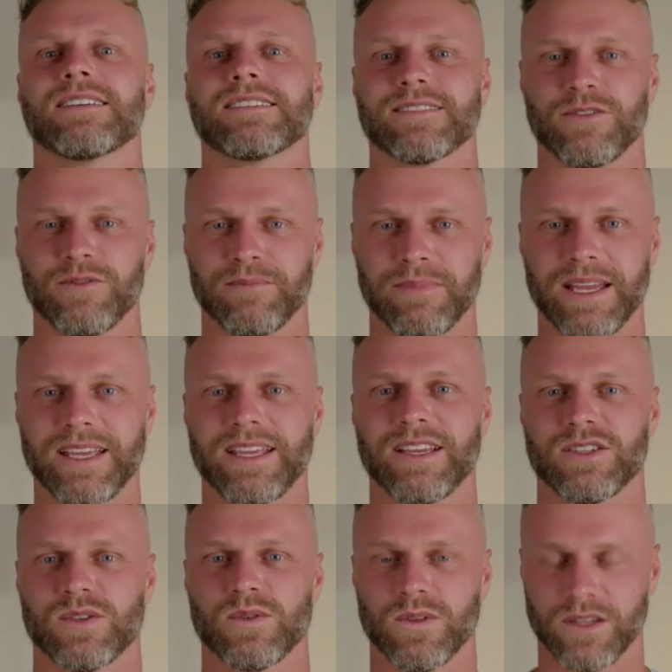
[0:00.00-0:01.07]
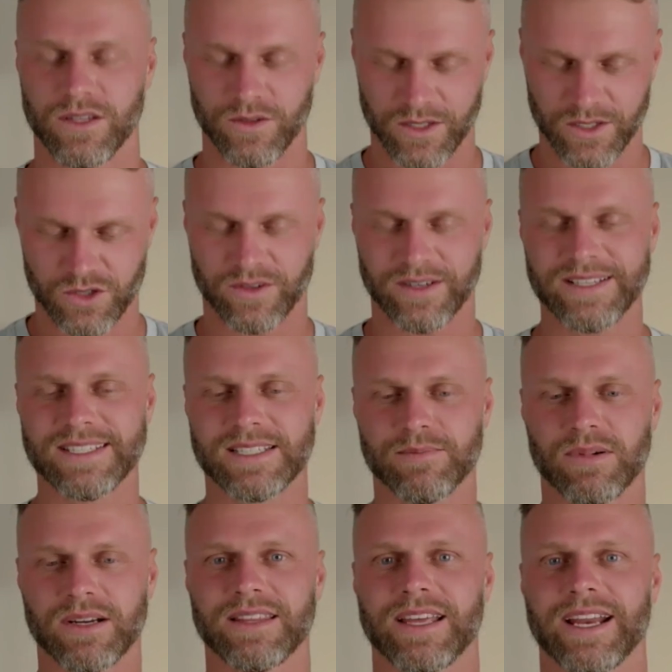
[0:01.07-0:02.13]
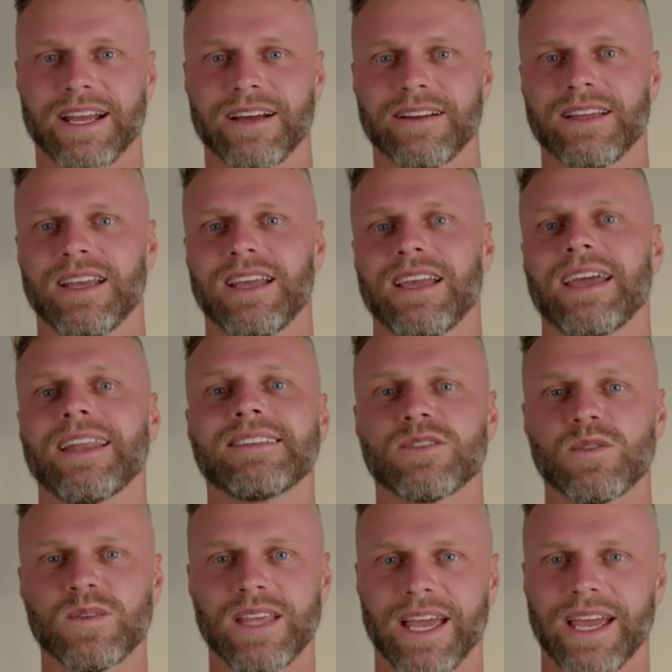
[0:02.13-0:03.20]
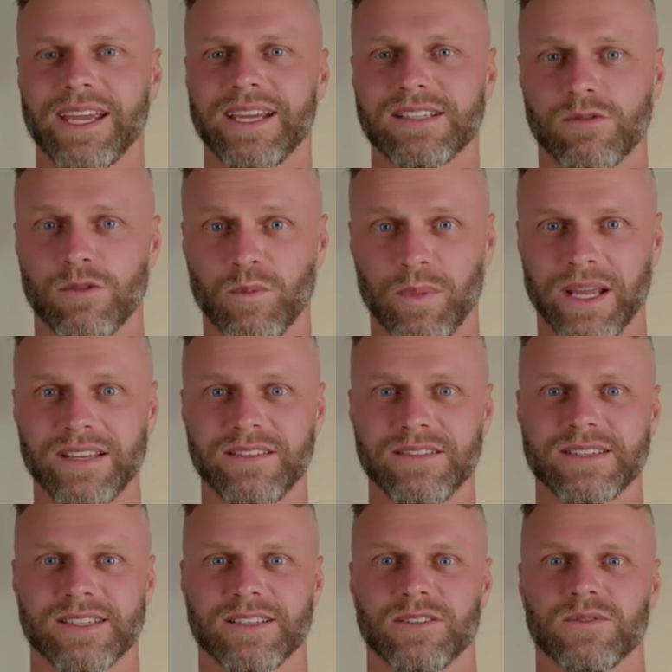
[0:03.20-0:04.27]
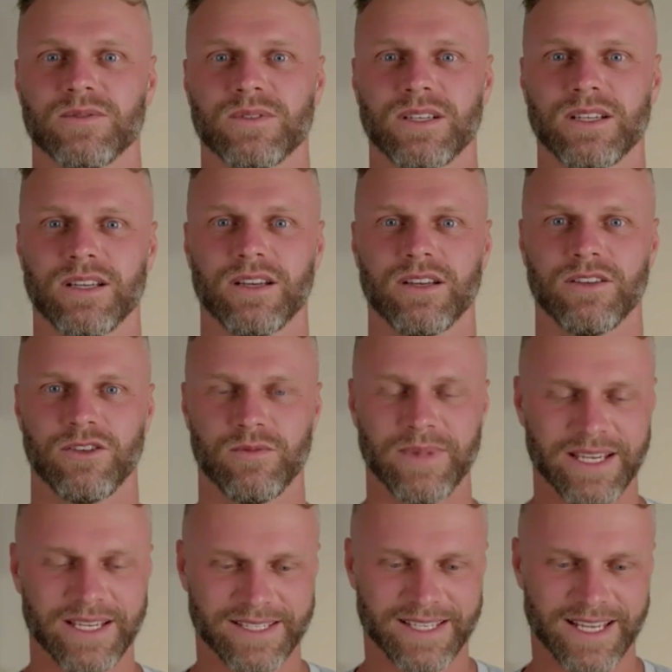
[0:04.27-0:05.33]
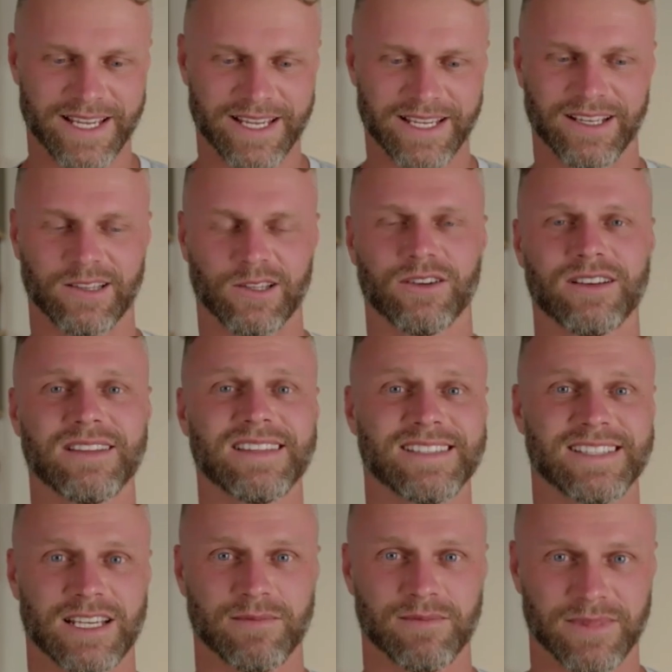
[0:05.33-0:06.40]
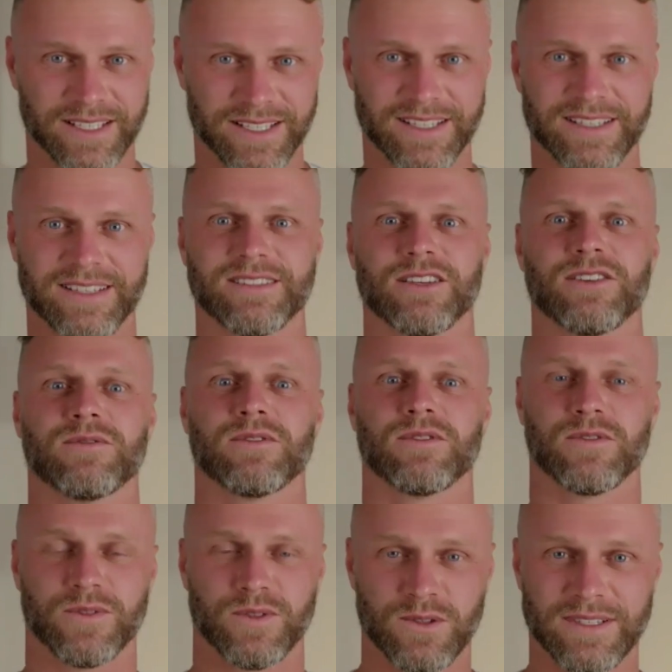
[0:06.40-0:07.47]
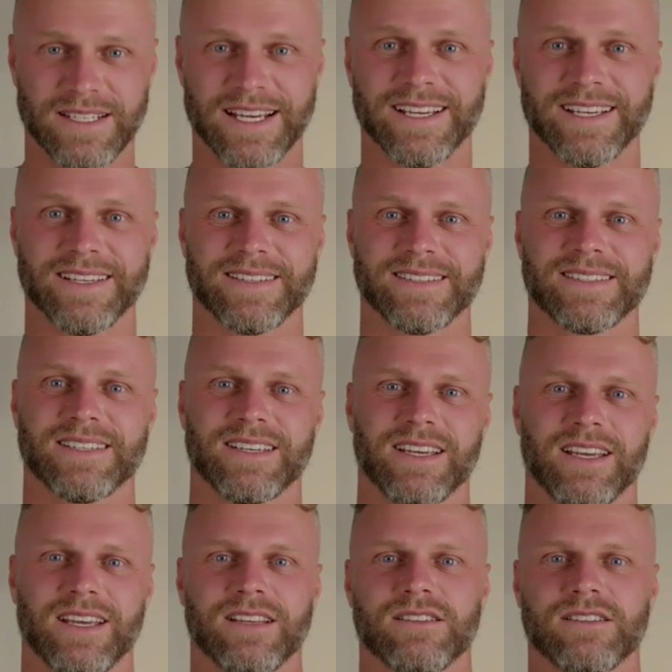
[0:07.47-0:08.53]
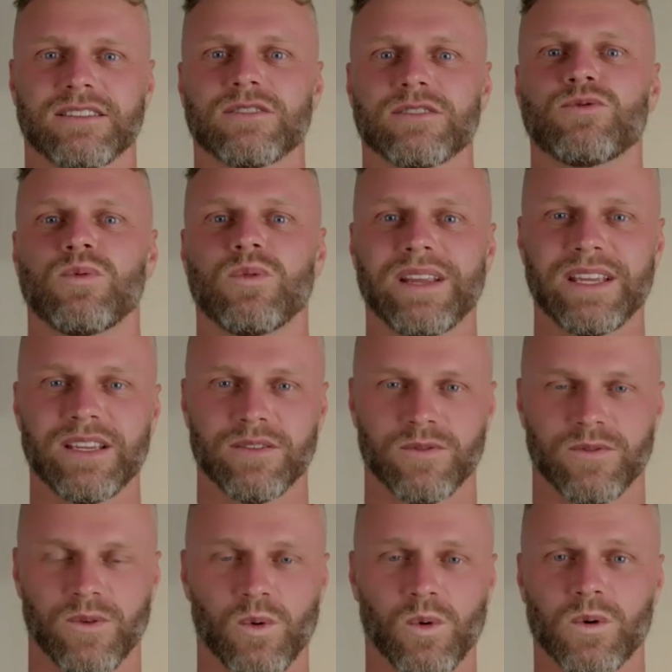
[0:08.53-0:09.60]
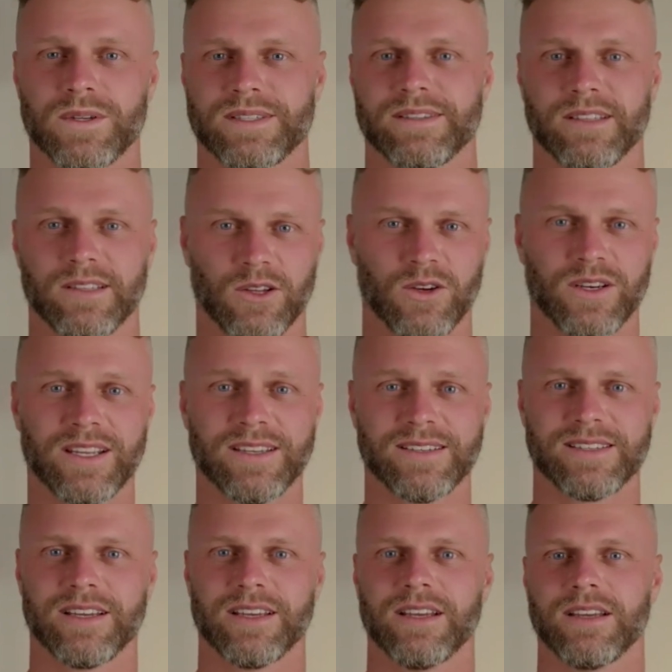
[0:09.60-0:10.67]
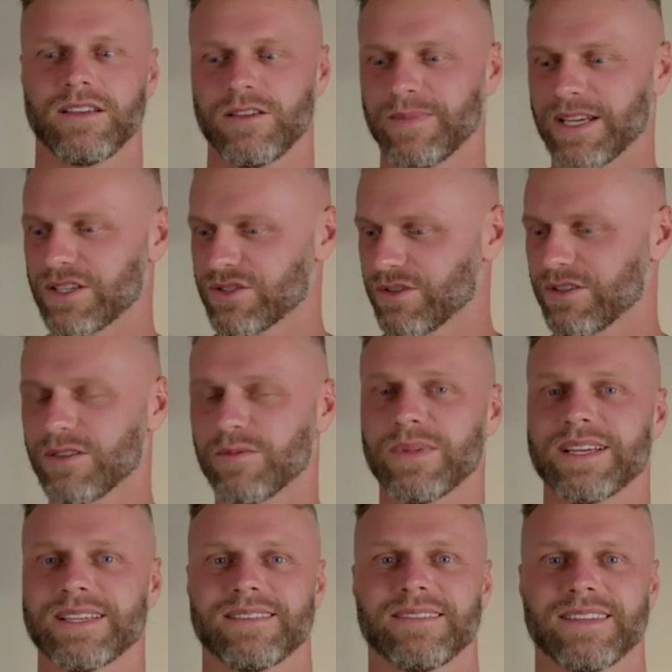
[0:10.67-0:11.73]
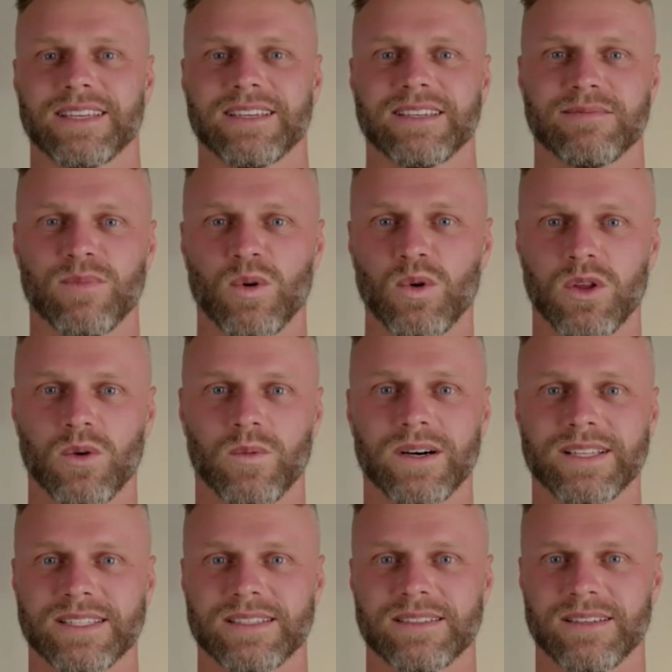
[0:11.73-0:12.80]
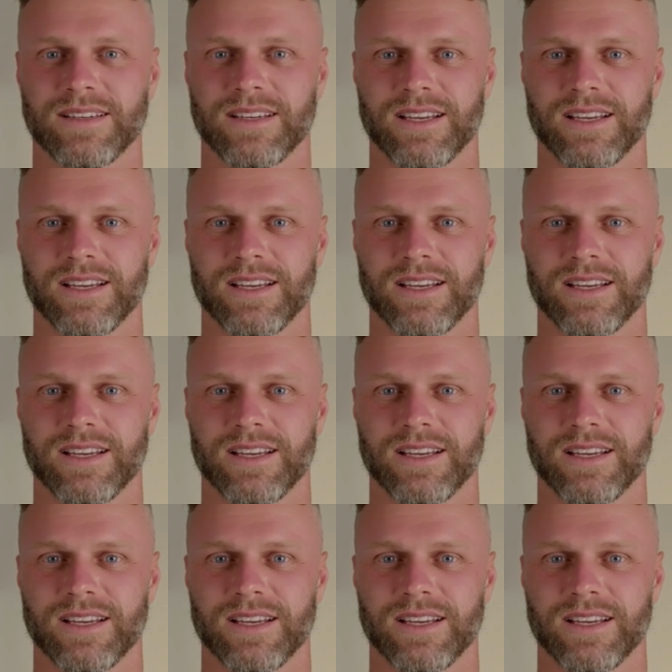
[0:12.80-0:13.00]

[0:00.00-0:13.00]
So making sure that you can try and spread that out, and it's okay to repeat yourself. You may say a lot of the same things over a few days just to reinforce the learnings. You may show them where something is more than once